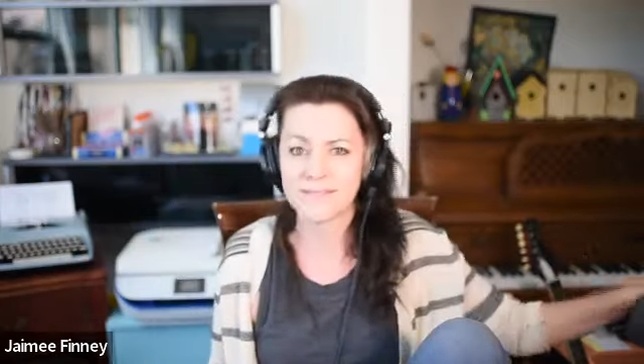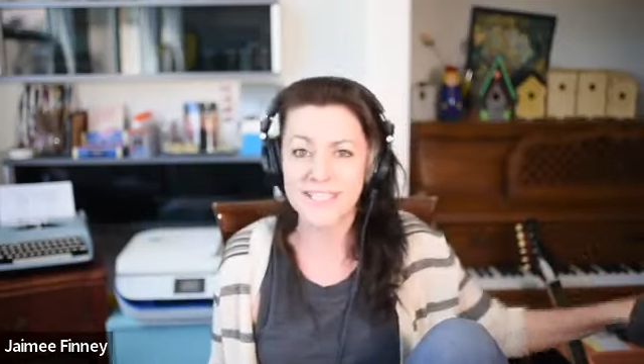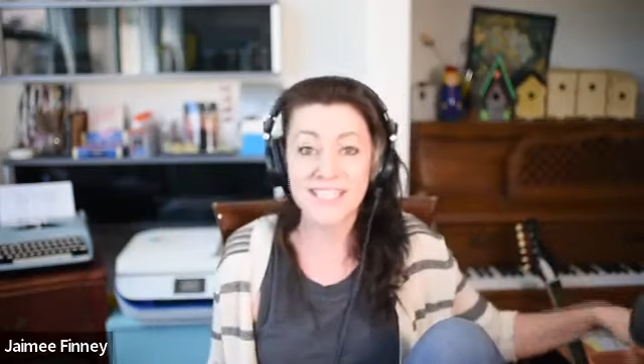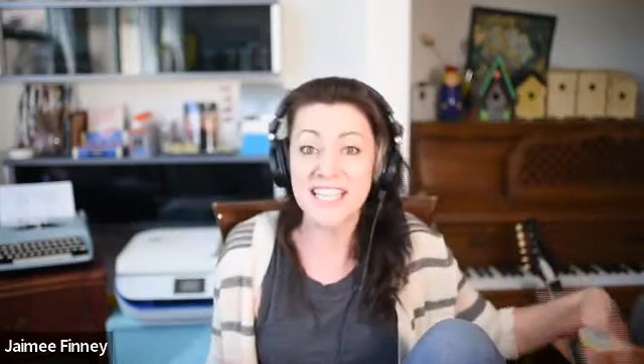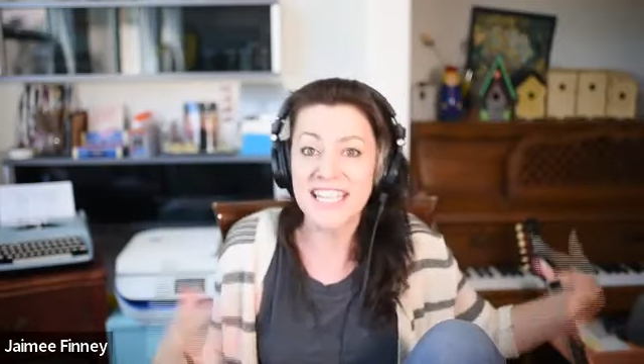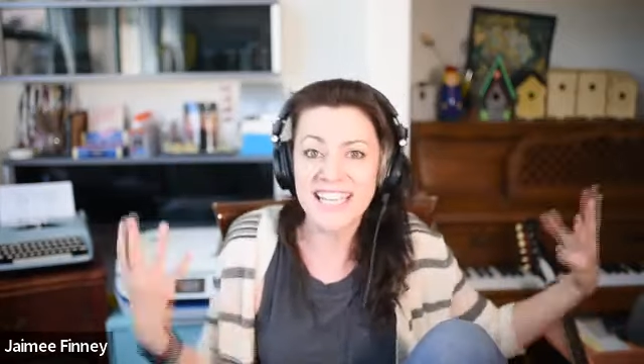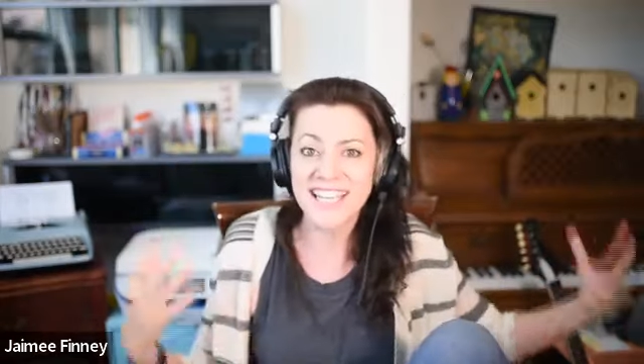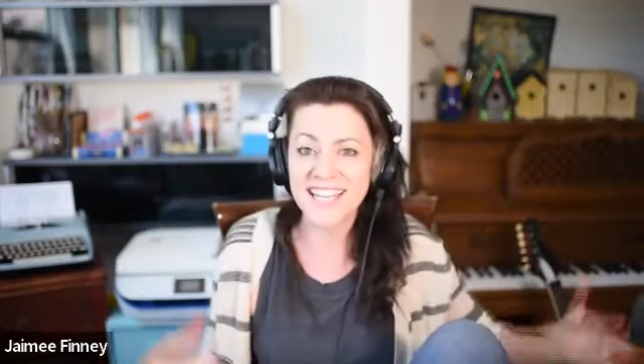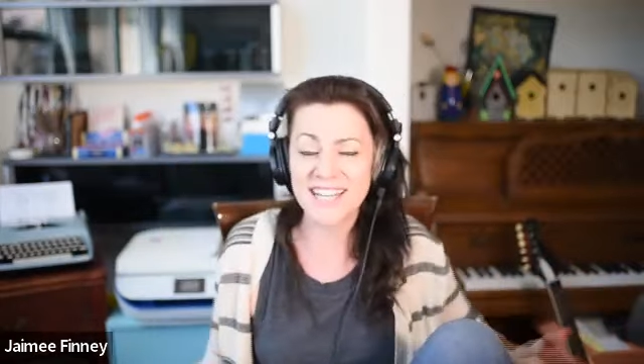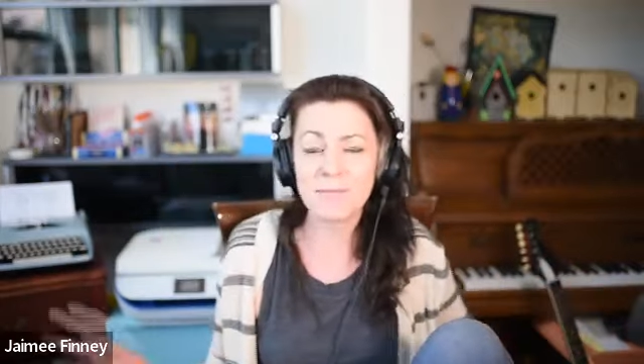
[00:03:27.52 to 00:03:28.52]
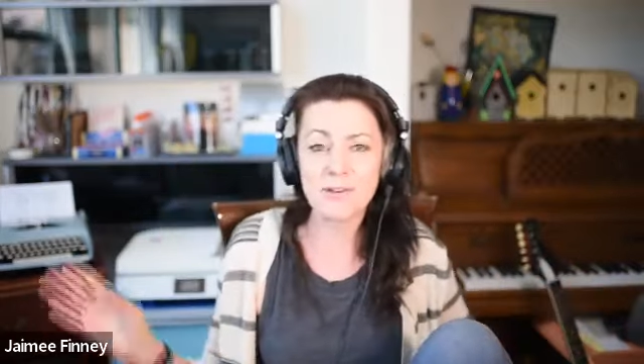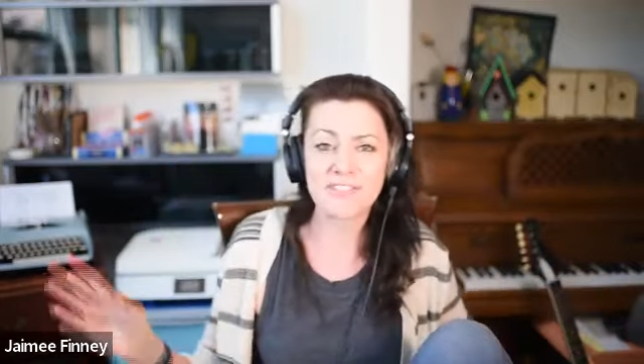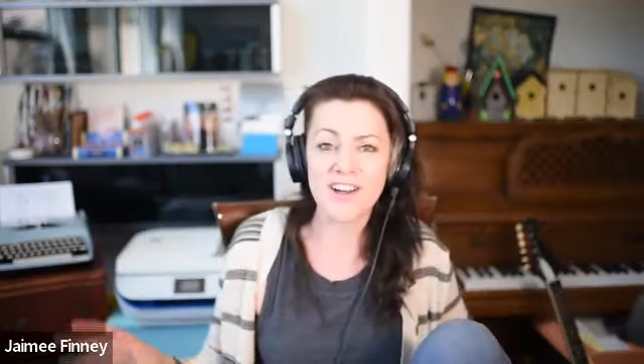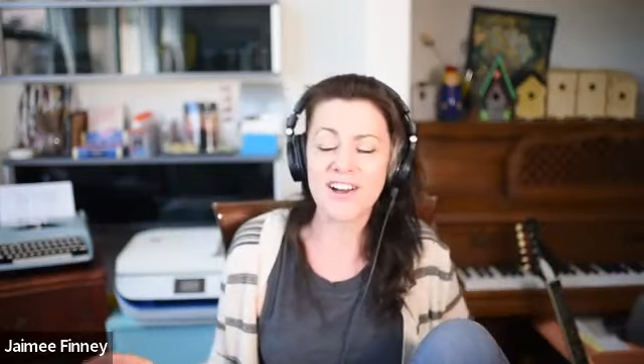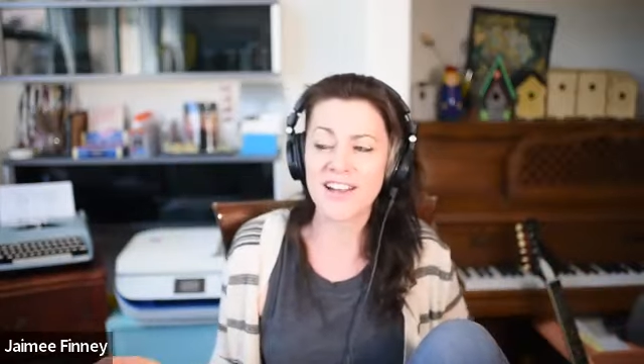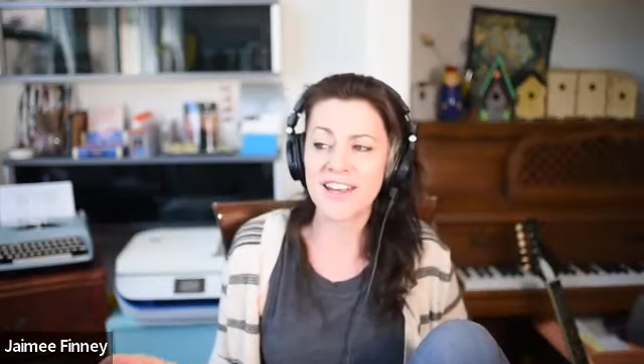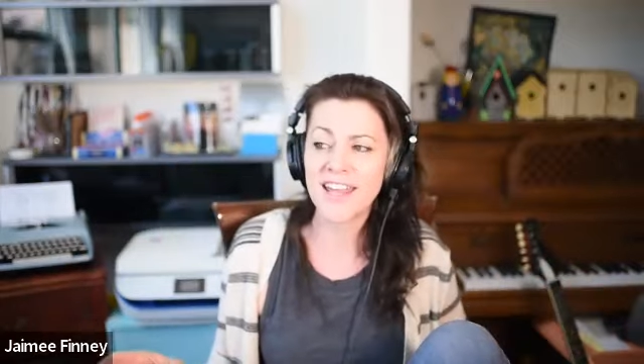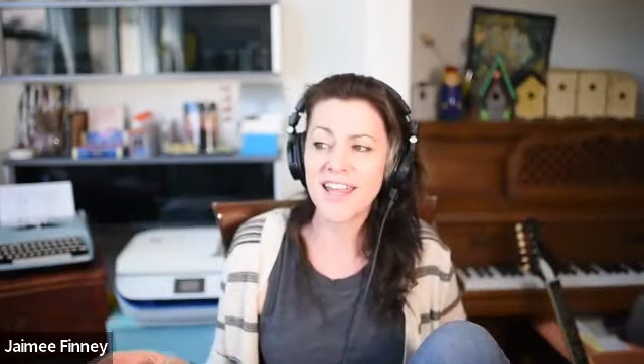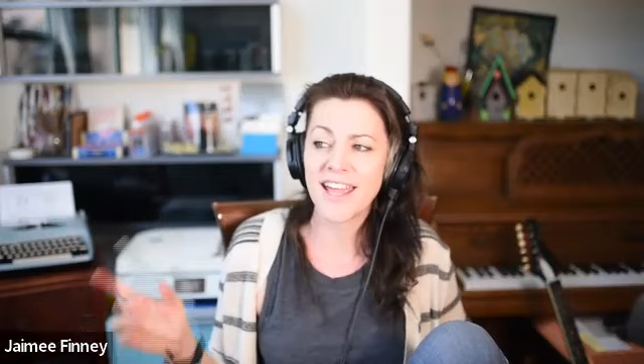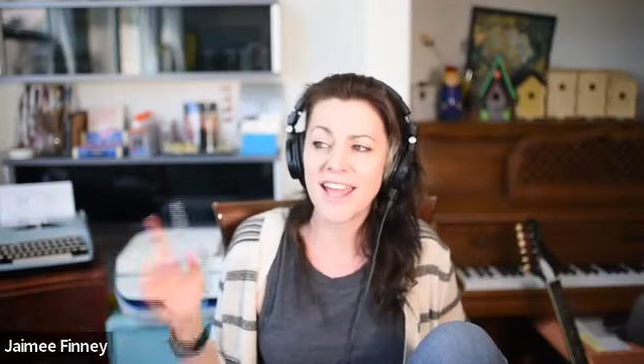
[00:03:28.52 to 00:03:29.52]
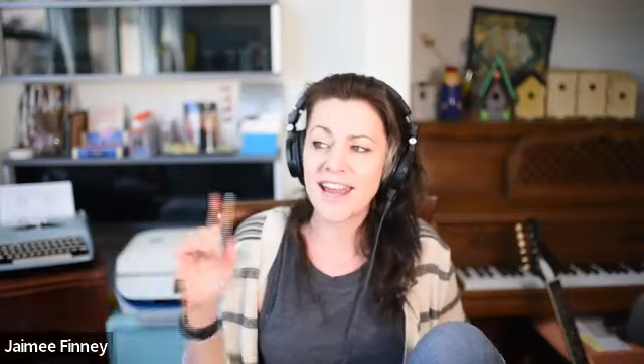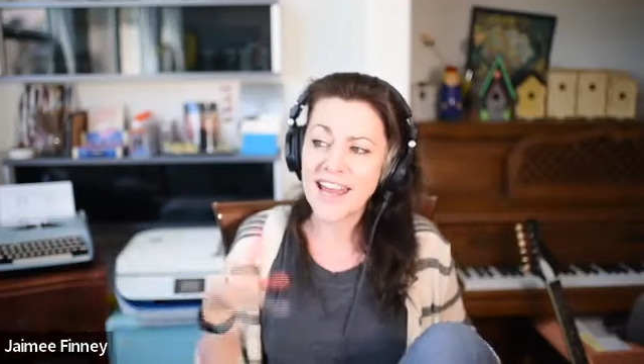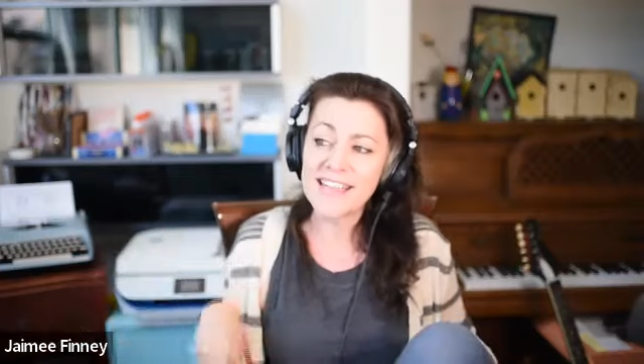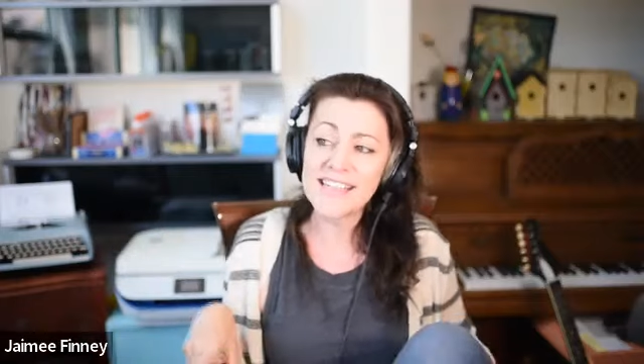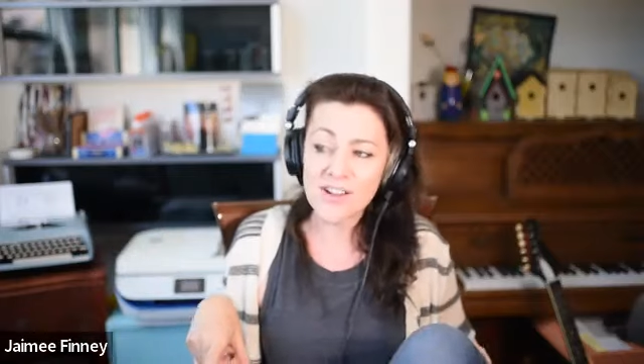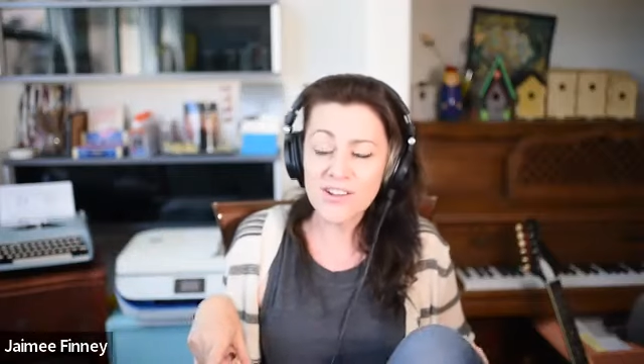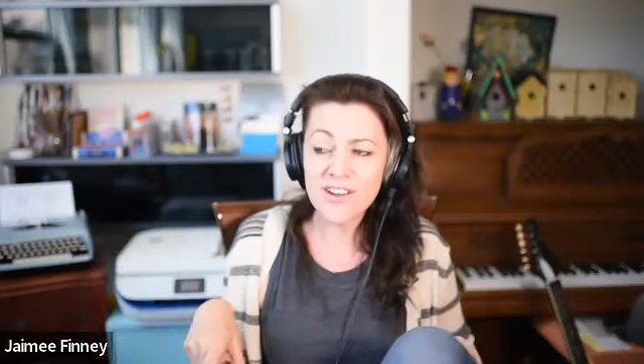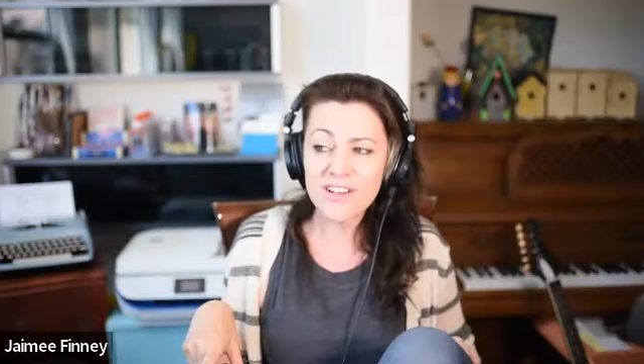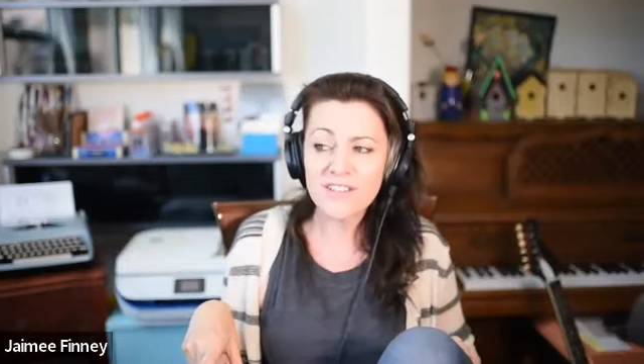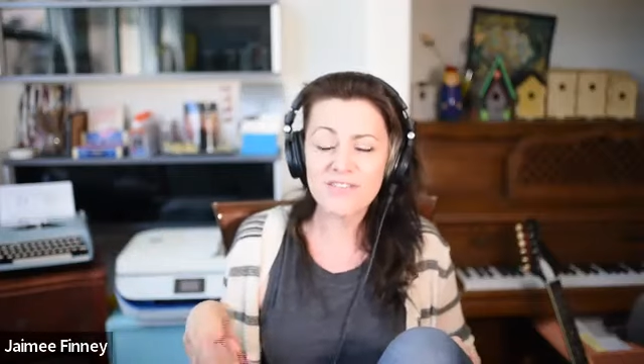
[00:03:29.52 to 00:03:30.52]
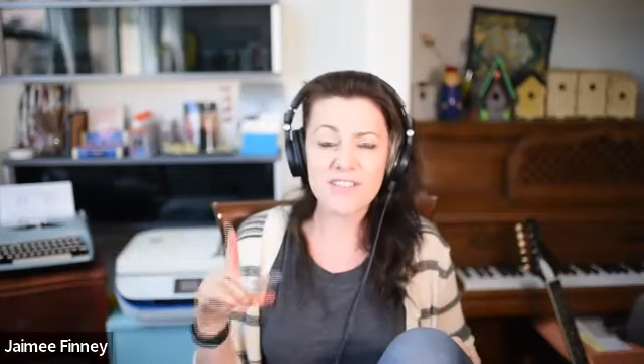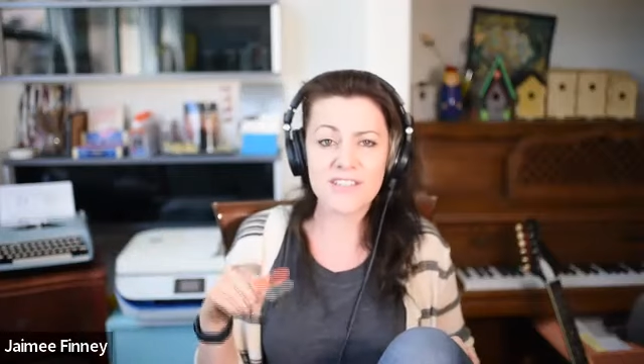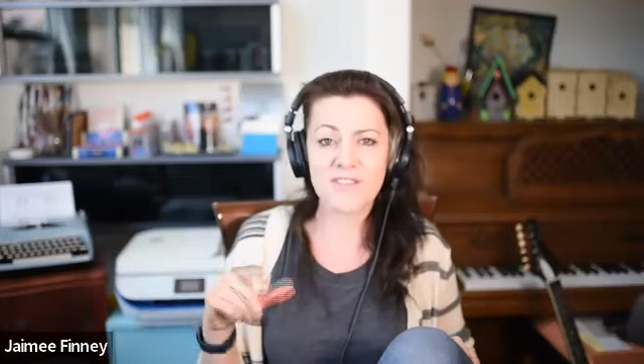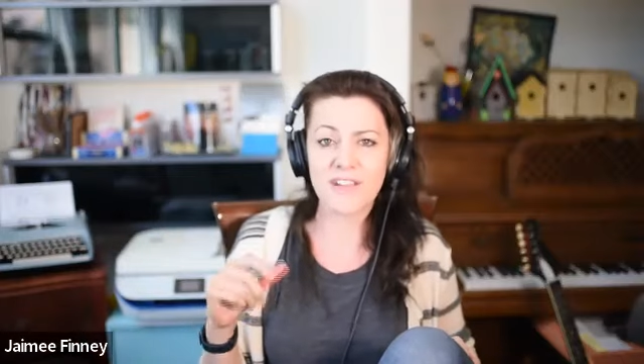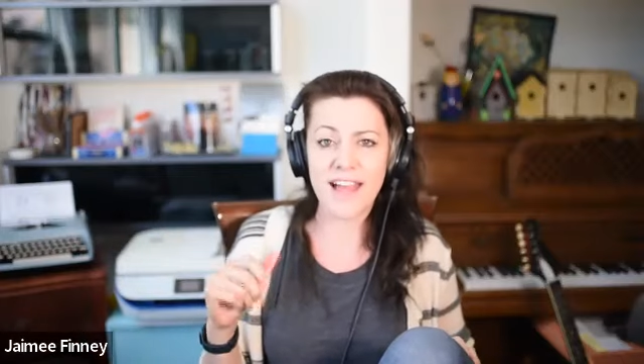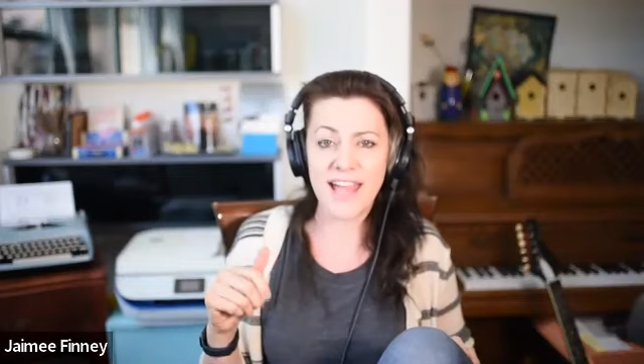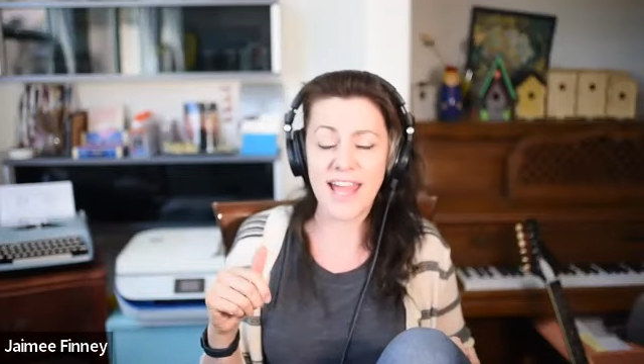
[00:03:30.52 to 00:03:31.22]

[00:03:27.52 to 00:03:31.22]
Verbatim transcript: deleted and moved on. And I downloaded it for this flight,